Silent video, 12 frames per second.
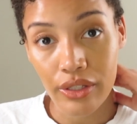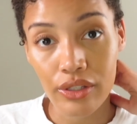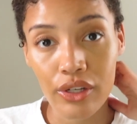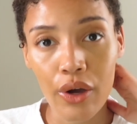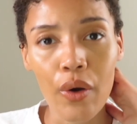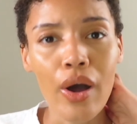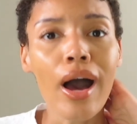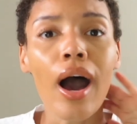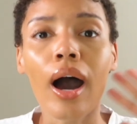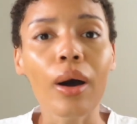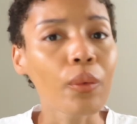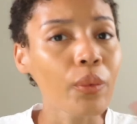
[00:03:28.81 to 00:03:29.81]
So
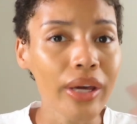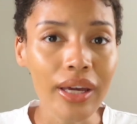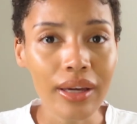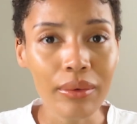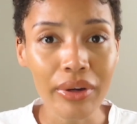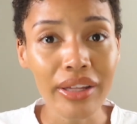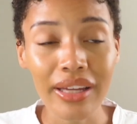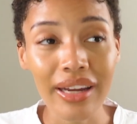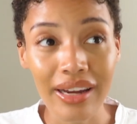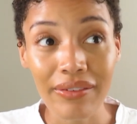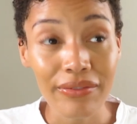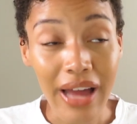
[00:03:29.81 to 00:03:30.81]
we really
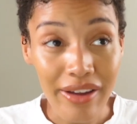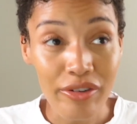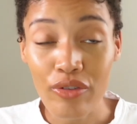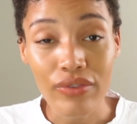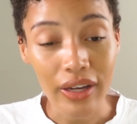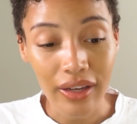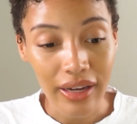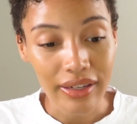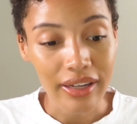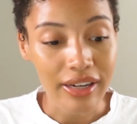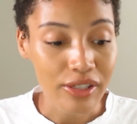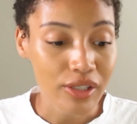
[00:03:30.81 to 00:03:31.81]
had no fucking
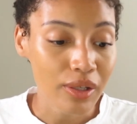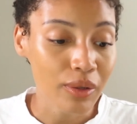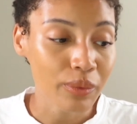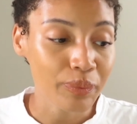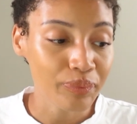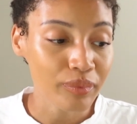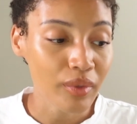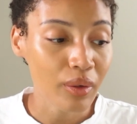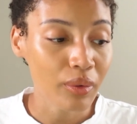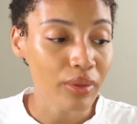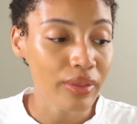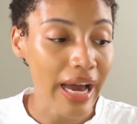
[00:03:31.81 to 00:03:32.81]
idea. So
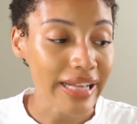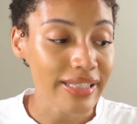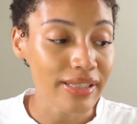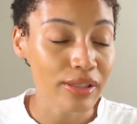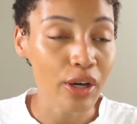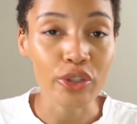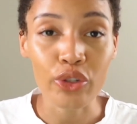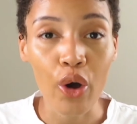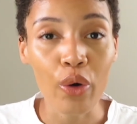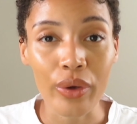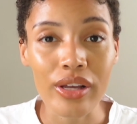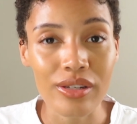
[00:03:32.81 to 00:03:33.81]
that's the
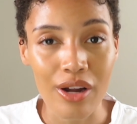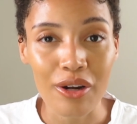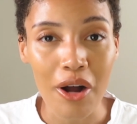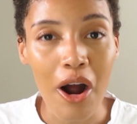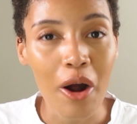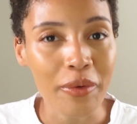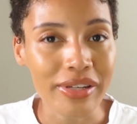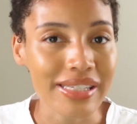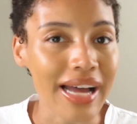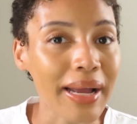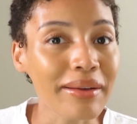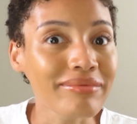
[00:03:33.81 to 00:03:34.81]
sole reason our car was
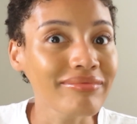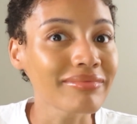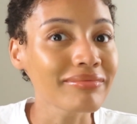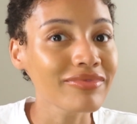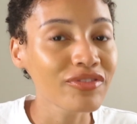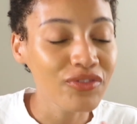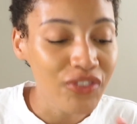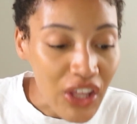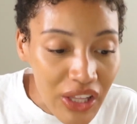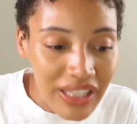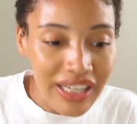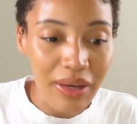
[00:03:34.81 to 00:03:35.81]

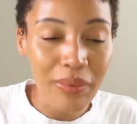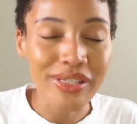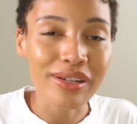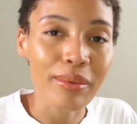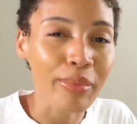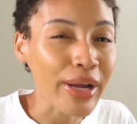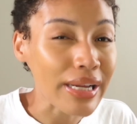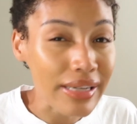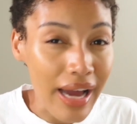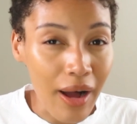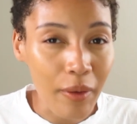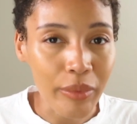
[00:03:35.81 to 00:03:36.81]
feeling like it was gonna break
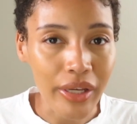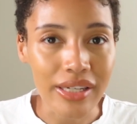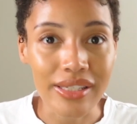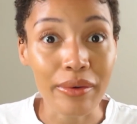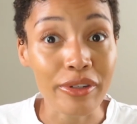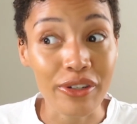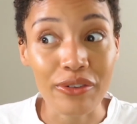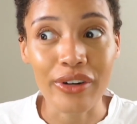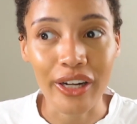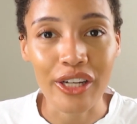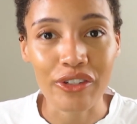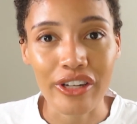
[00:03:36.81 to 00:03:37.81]
down, because there was no
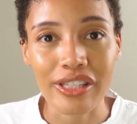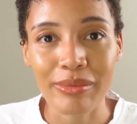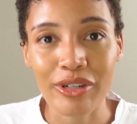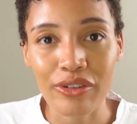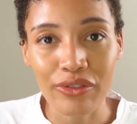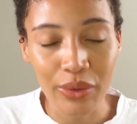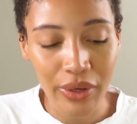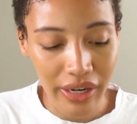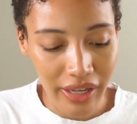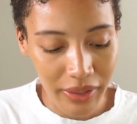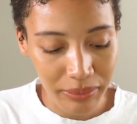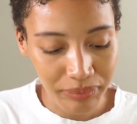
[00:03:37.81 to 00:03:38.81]
fucking transmission fluid in
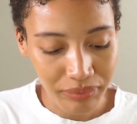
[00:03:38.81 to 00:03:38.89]
it.